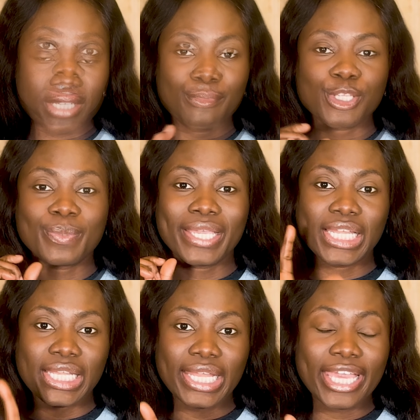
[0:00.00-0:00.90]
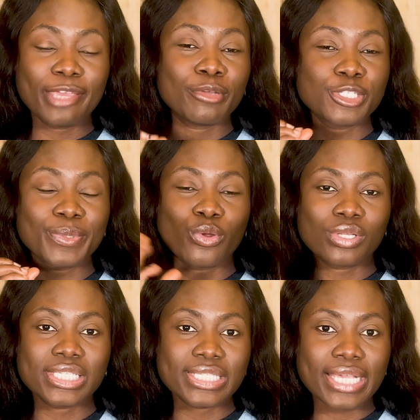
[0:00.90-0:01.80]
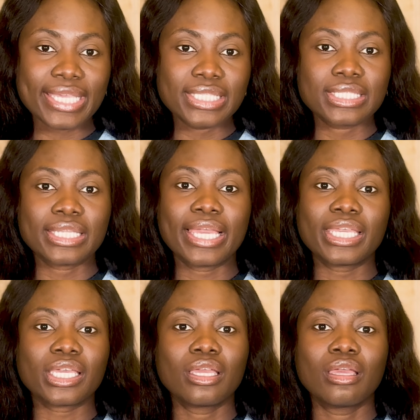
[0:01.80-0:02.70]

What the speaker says: it must be clear, it must be concise. Like